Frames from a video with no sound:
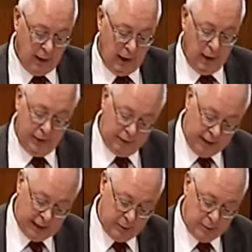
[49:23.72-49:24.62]
Our
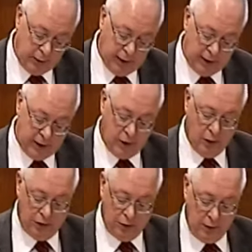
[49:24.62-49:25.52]
investment plans
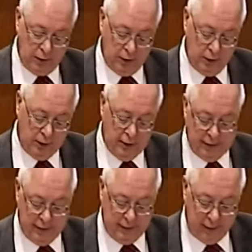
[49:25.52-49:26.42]
also include
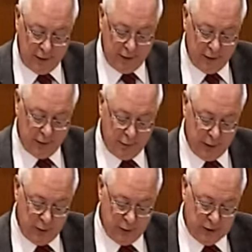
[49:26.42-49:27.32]
£10,000
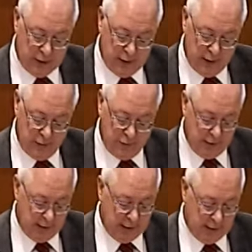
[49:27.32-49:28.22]
to
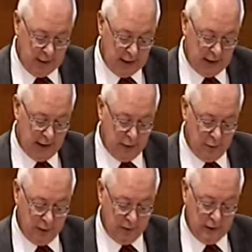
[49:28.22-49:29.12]
further increase the number
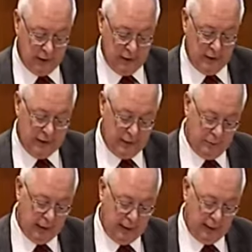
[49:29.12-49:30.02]
of
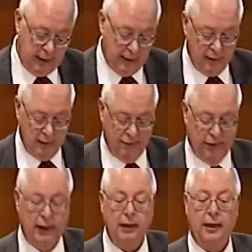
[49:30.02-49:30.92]

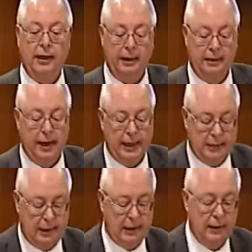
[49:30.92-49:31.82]
disability-friendly
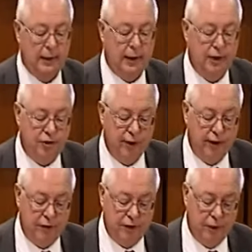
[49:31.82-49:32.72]
taxis in East
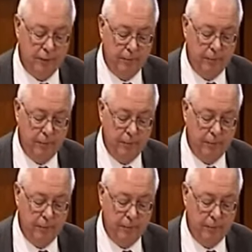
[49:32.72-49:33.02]
Renfrewshire.